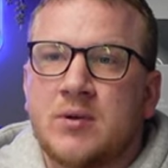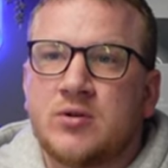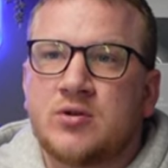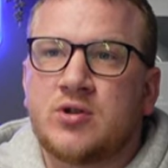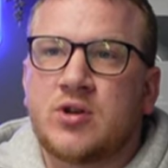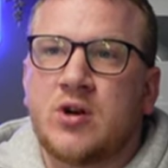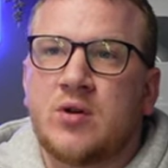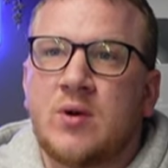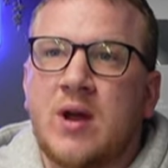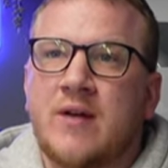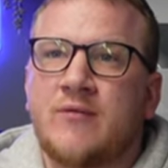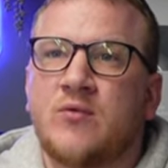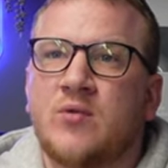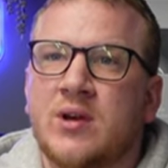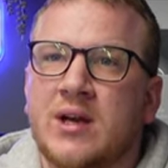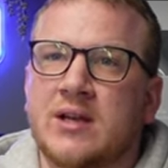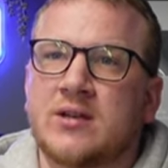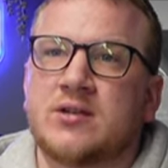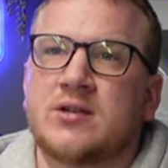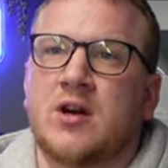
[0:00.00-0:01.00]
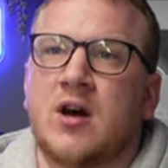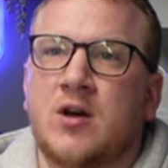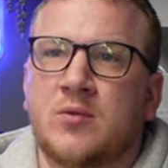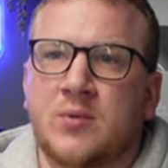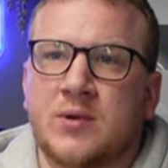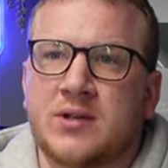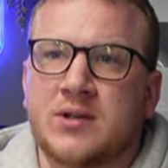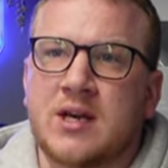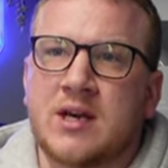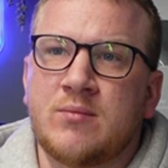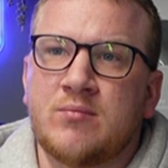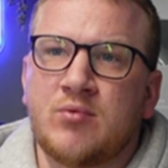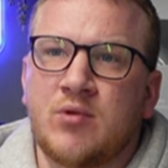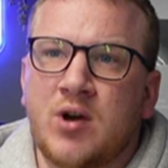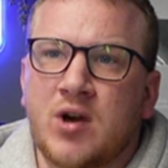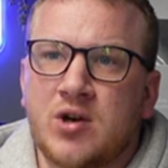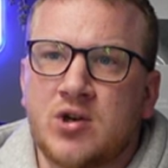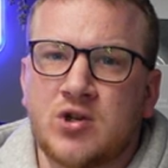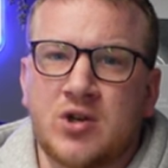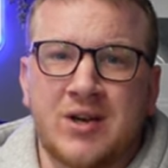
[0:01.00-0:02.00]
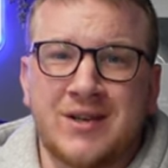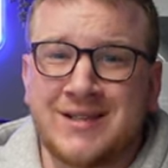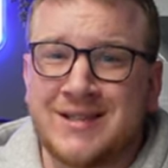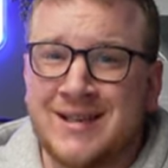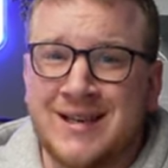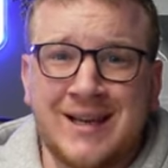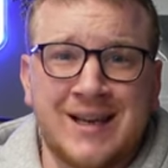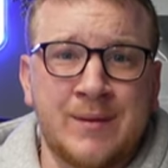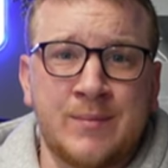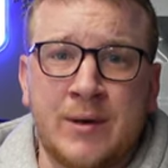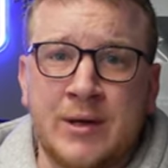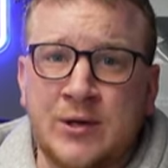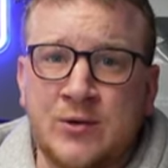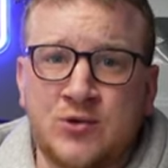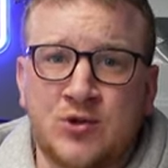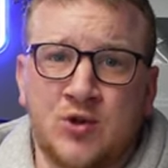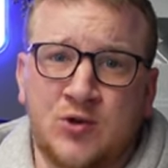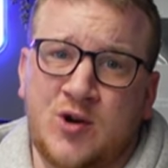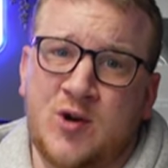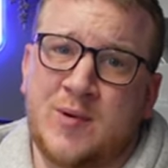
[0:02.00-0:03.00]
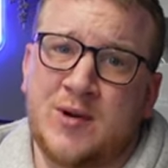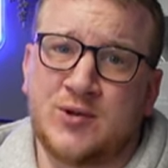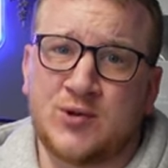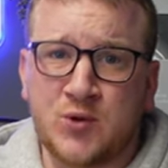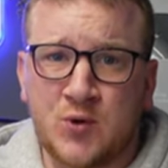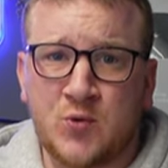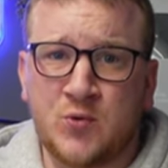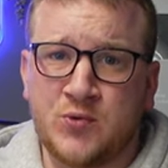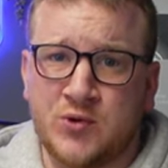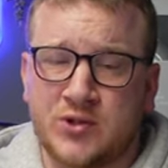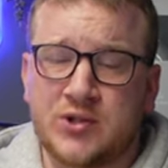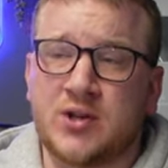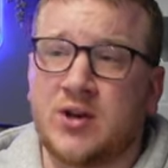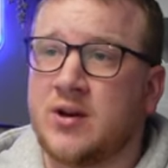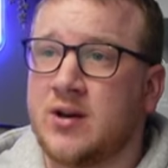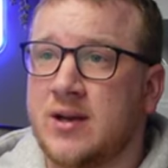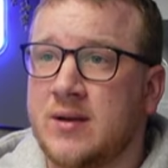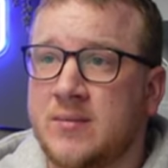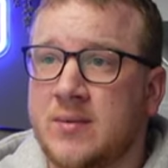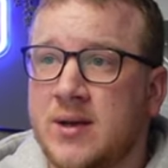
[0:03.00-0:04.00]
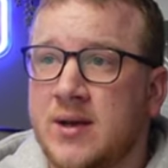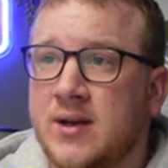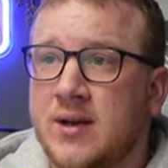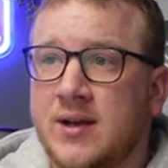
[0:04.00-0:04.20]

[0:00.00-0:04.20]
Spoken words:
So everyone gets tarred with the same brush. I see it in my YouTube comments all the time.